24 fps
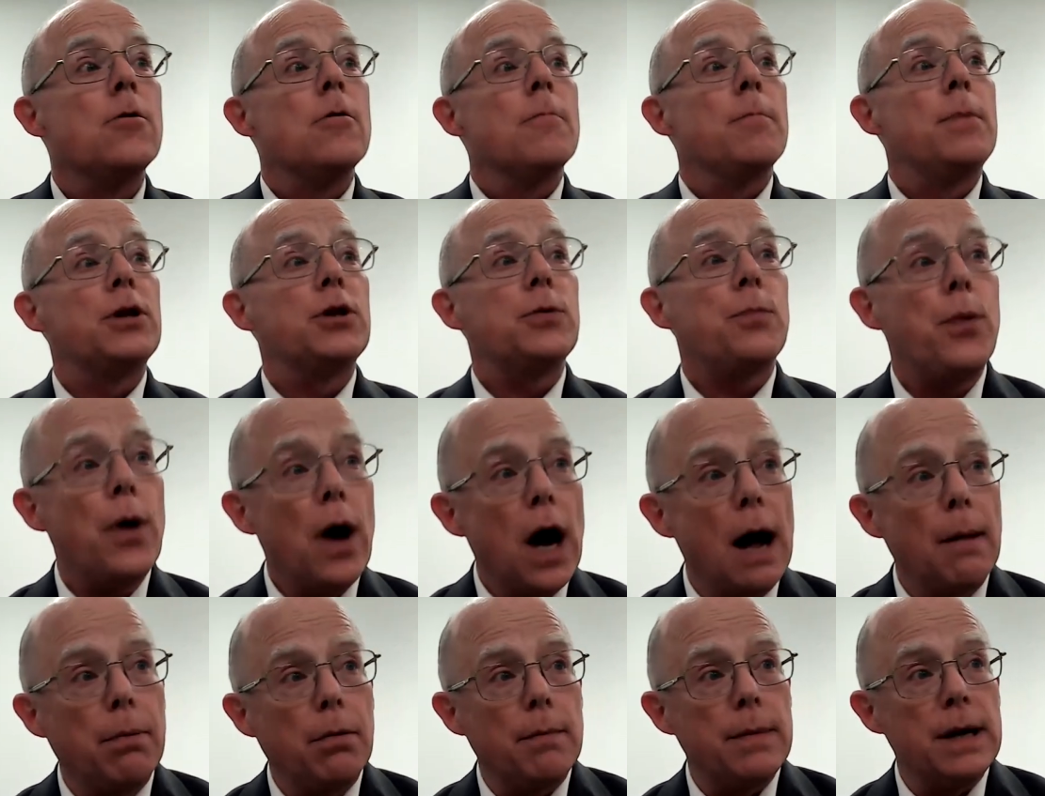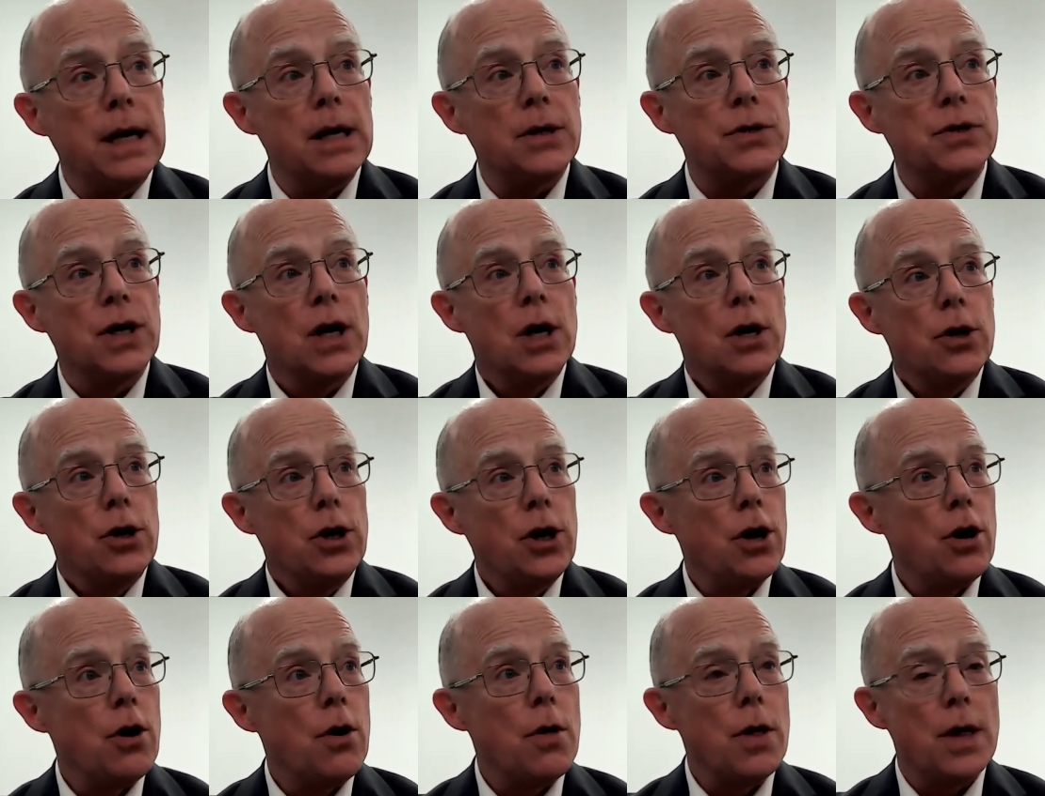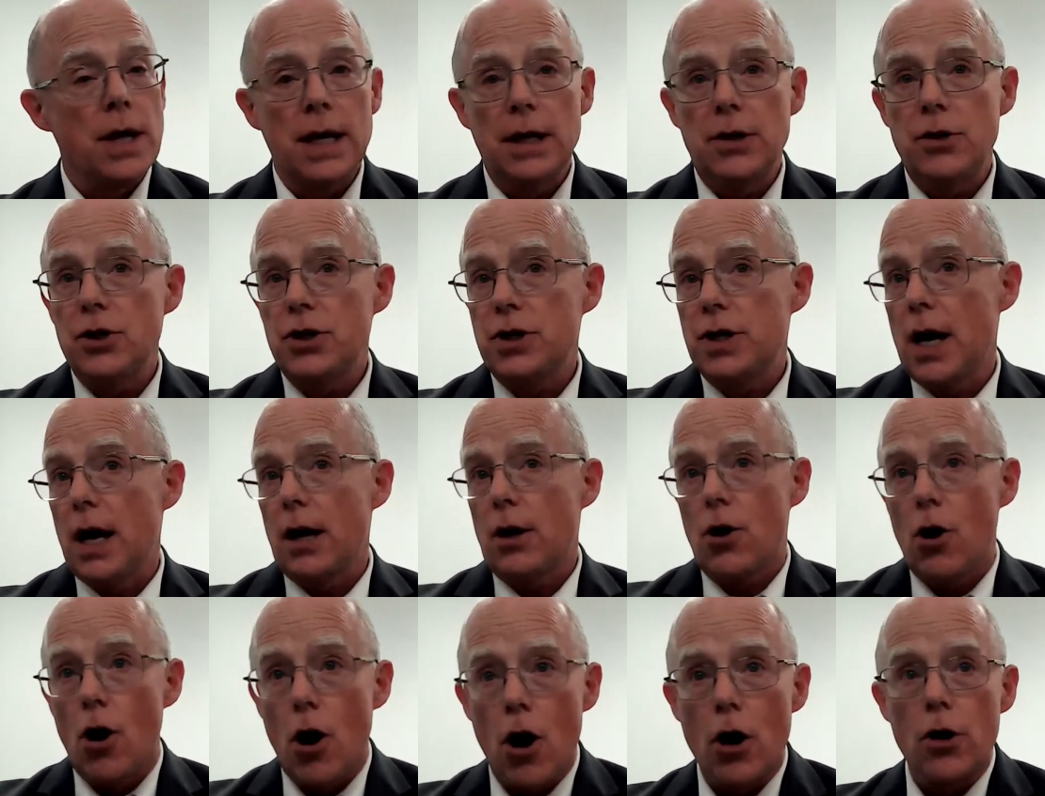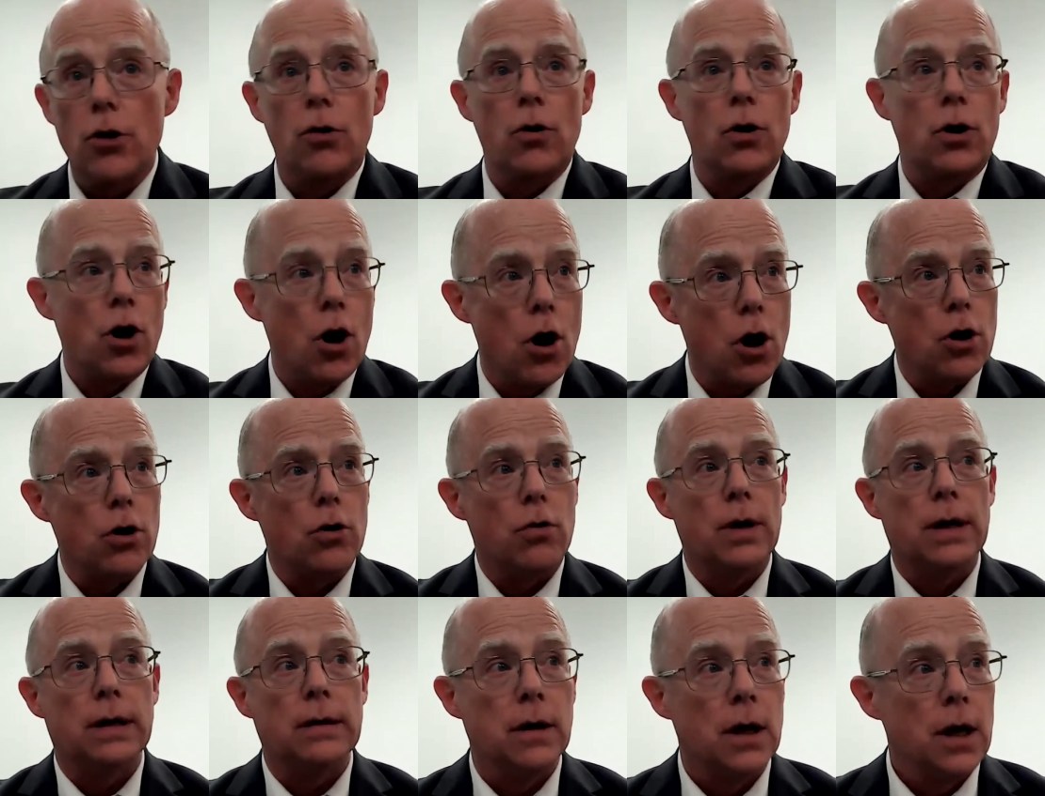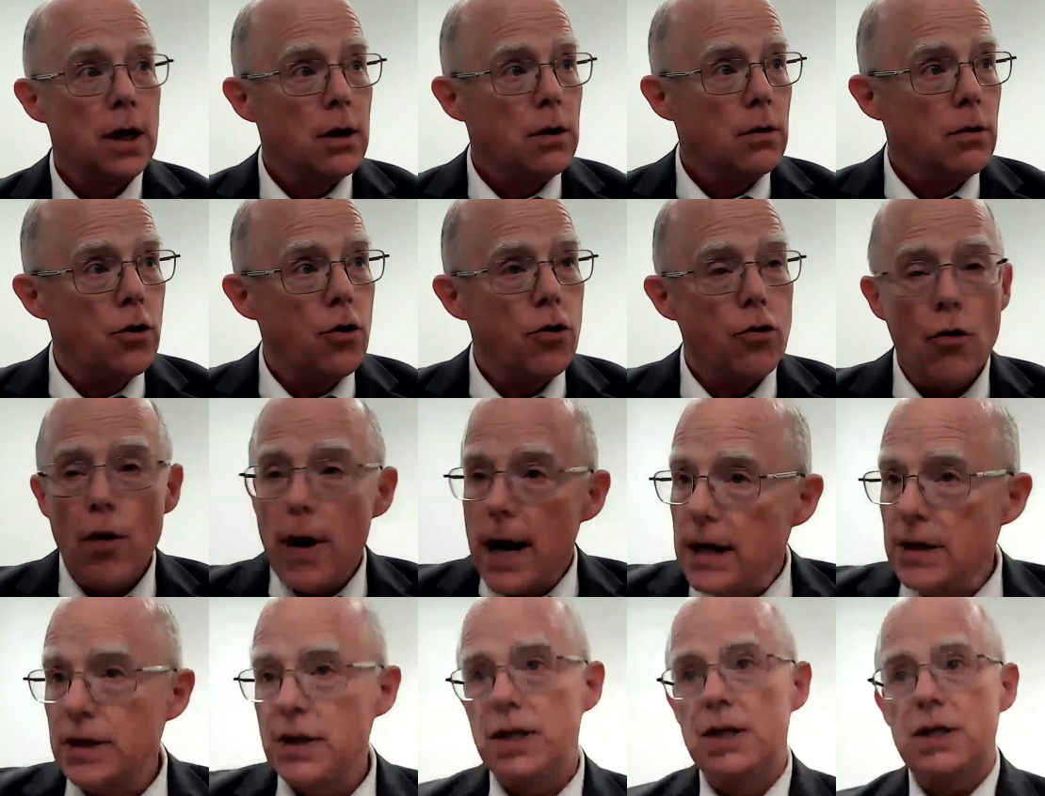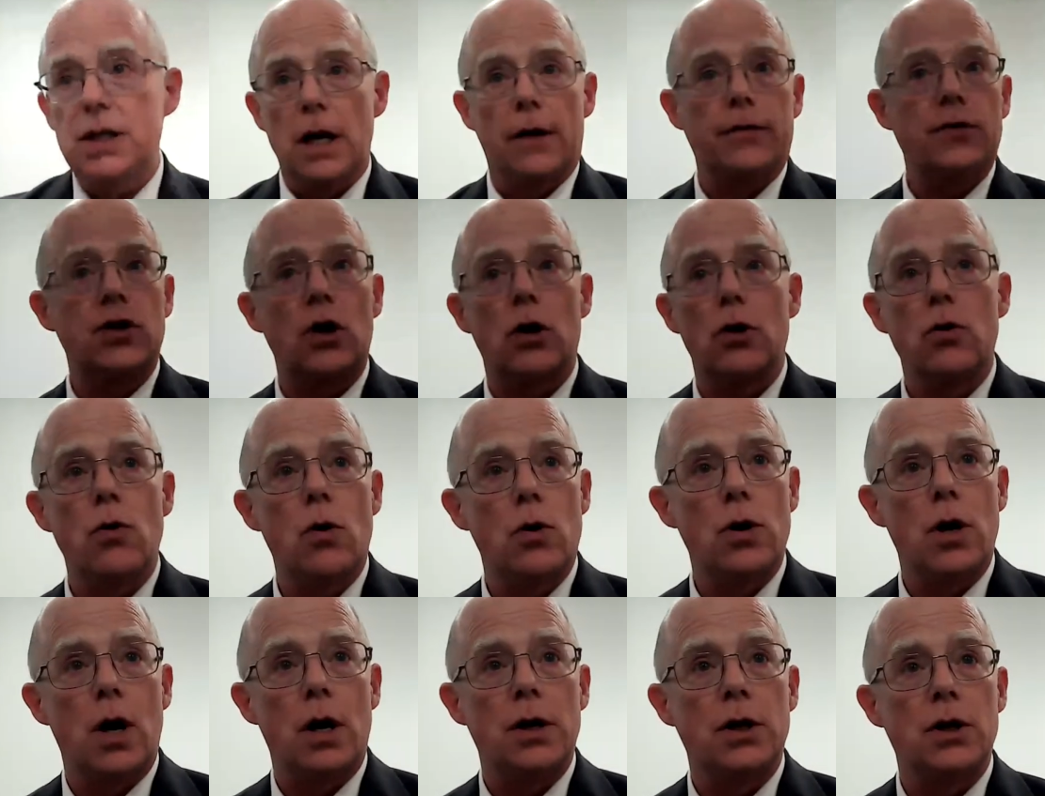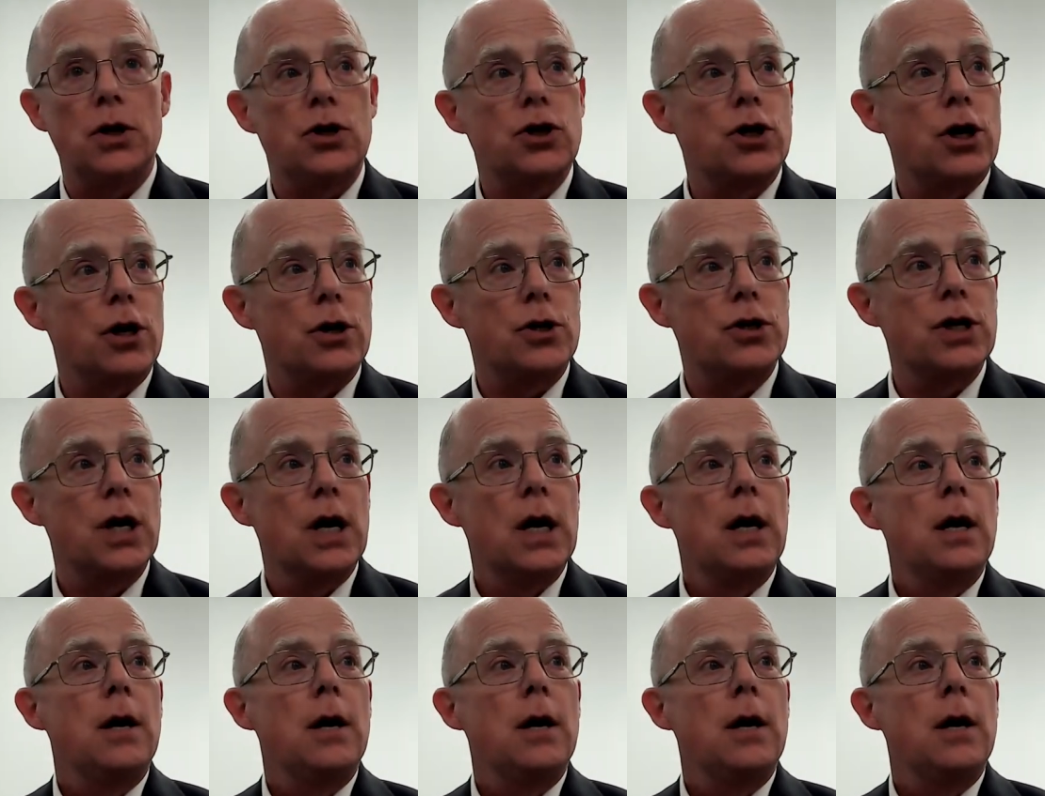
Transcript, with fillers: But the problem is, you know, it just got carnal and carnal and crazy stuff started going on in the church.